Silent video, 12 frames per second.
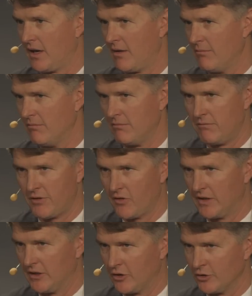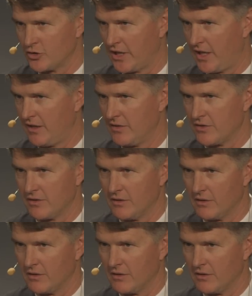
Um, very little change.